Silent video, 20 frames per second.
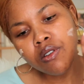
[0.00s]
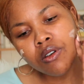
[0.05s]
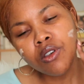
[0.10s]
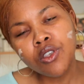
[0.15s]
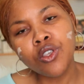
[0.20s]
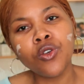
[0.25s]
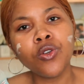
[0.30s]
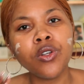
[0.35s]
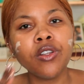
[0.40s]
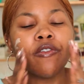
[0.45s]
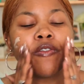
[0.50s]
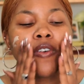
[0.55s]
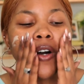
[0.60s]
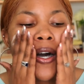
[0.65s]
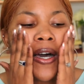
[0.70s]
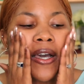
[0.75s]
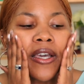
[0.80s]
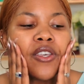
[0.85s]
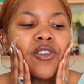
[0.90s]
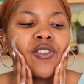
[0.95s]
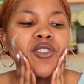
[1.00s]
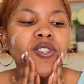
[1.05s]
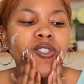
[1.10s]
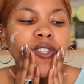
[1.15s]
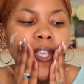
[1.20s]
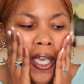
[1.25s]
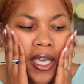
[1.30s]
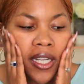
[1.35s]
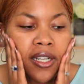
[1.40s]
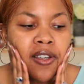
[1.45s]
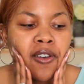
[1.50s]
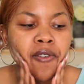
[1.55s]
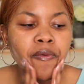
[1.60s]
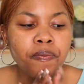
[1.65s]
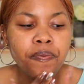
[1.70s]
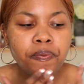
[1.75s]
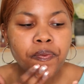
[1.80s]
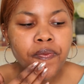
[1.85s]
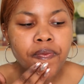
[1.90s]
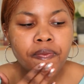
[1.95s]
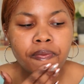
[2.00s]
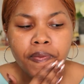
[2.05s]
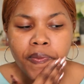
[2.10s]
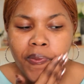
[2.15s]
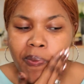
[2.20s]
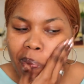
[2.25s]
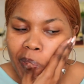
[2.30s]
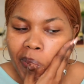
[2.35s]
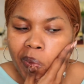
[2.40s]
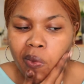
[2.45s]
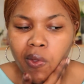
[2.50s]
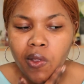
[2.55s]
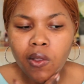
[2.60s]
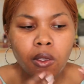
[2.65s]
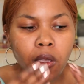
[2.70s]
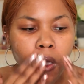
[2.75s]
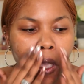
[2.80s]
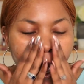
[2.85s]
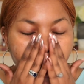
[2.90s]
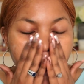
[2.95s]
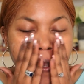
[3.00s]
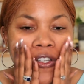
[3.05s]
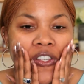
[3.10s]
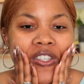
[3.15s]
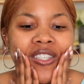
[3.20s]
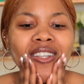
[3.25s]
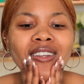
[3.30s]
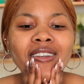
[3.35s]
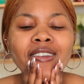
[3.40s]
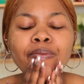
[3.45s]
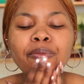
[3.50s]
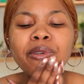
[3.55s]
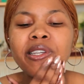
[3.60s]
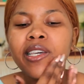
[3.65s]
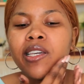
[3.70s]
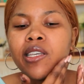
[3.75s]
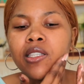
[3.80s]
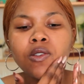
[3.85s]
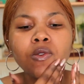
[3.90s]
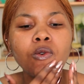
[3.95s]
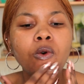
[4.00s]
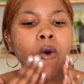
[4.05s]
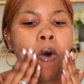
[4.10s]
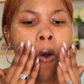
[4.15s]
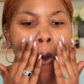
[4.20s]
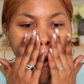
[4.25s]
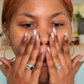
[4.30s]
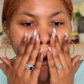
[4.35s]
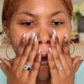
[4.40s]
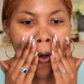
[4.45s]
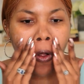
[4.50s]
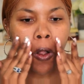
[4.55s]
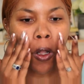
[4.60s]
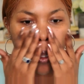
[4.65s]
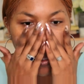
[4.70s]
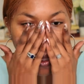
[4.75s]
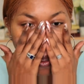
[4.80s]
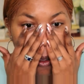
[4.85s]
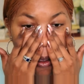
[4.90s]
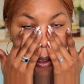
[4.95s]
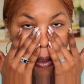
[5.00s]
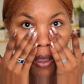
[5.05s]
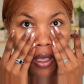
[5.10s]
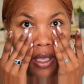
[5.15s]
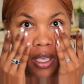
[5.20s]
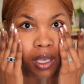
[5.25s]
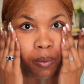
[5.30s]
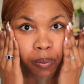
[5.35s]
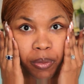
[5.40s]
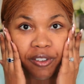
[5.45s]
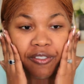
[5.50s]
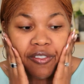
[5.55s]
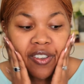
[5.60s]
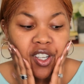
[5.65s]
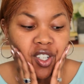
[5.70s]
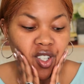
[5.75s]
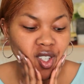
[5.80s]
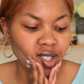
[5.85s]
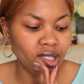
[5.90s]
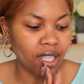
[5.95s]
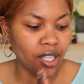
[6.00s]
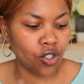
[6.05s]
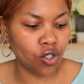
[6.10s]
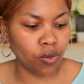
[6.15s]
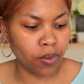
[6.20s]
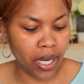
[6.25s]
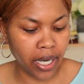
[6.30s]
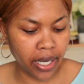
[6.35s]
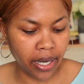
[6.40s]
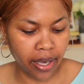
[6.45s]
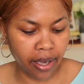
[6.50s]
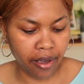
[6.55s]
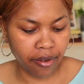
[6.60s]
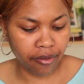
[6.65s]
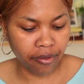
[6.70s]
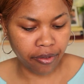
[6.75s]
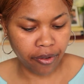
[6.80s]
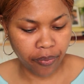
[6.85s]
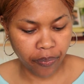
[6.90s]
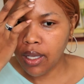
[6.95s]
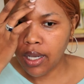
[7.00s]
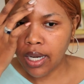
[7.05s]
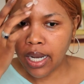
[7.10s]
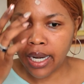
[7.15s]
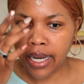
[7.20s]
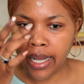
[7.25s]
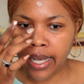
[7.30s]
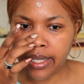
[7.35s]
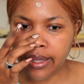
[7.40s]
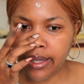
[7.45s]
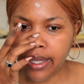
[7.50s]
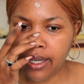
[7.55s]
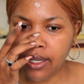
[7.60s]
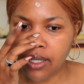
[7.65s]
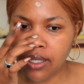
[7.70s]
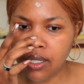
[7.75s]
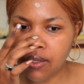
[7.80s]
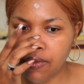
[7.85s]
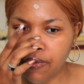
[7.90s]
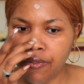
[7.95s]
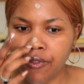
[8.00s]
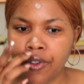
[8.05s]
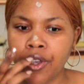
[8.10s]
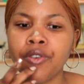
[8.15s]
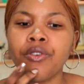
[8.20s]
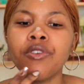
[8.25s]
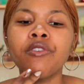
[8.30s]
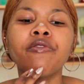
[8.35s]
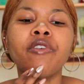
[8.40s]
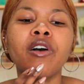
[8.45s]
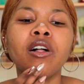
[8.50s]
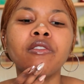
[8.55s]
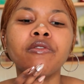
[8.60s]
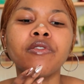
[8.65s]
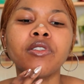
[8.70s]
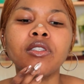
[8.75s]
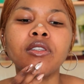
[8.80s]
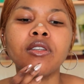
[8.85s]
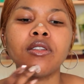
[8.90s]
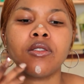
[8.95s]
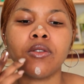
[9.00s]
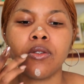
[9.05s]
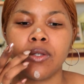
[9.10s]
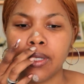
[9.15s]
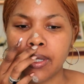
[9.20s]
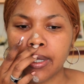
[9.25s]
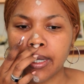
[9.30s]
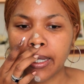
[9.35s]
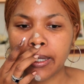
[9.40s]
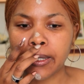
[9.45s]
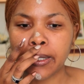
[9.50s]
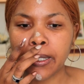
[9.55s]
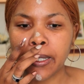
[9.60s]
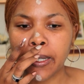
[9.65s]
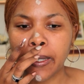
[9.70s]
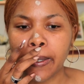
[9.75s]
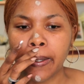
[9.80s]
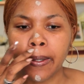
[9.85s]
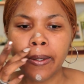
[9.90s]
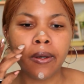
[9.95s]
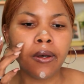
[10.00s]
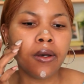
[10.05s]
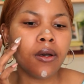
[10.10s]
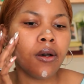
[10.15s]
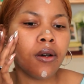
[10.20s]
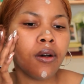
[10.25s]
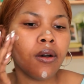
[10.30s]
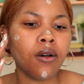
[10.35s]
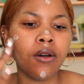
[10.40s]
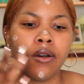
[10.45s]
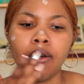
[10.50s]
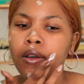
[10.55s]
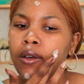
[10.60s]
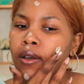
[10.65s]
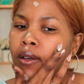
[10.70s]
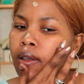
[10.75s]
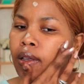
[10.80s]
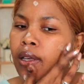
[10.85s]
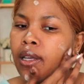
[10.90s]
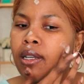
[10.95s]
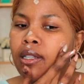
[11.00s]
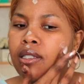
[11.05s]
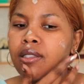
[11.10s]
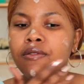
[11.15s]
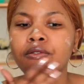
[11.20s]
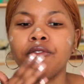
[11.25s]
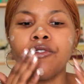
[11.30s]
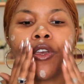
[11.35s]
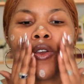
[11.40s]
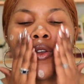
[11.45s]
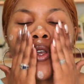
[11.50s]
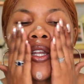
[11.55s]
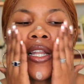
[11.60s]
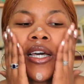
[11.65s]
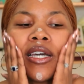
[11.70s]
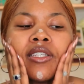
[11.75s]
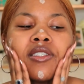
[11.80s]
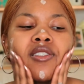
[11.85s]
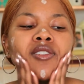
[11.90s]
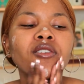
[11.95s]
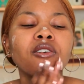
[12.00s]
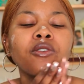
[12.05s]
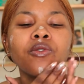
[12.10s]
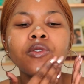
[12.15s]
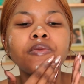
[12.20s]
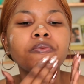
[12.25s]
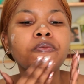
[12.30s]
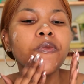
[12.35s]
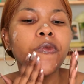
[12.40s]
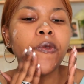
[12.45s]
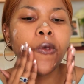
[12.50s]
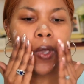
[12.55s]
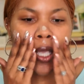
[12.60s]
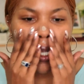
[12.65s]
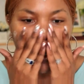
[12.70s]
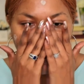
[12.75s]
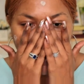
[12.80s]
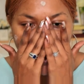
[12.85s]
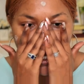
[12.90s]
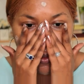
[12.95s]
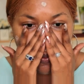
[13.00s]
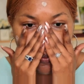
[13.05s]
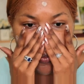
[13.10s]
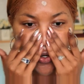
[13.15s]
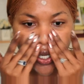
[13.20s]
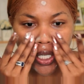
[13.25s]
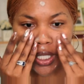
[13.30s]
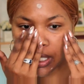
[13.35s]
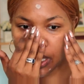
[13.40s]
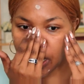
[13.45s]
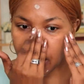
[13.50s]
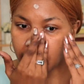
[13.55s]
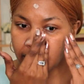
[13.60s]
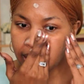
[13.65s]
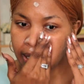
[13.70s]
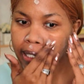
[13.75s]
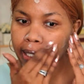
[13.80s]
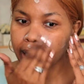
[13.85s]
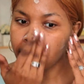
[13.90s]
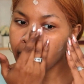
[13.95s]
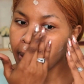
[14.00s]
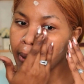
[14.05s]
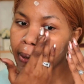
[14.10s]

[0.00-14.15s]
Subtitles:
unify your skin and just eliminate all imperfections that you might have. And I like that it's very velvety to the touch and it's very light, so you can spread it easily.